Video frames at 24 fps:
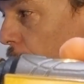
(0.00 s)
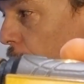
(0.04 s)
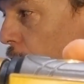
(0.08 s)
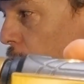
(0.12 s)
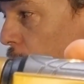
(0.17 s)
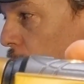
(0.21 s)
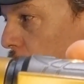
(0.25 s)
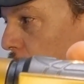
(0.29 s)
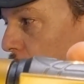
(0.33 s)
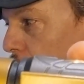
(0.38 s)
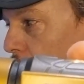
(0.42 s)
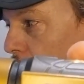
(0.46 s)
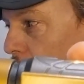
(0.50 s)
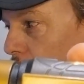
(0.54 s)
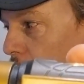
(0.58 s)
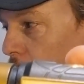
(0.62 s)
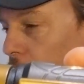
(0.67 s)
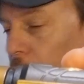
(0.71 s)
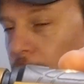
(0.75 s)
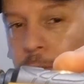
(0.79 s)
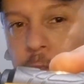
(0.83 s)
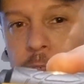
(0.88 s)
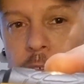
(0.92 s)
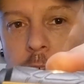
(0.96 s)
focus
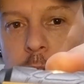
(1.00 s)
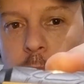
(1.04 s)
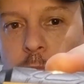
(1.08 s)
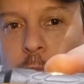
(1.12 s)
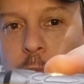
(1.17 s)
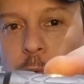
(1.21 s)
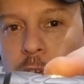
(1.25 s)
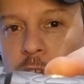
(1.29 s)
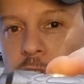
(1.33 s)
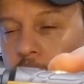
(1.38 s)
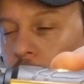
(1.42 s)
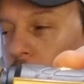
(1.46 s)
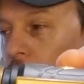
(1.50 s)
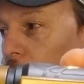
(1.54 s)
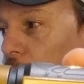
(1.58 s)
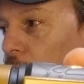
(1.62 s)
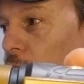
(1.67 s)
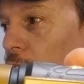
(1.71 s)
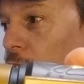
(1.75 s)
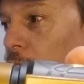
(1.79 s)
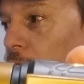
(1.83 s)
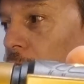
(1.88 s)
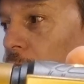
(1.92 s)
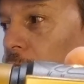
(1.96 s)
uh, theme, which holds
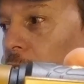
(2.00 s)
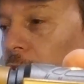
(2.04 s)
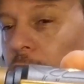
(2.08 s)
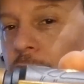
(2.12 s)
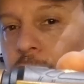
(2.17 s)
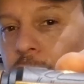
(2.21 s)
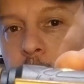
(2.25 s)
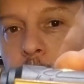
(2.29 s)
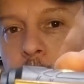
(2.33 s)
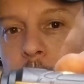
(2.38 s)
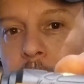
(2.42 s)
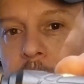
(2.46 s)
the default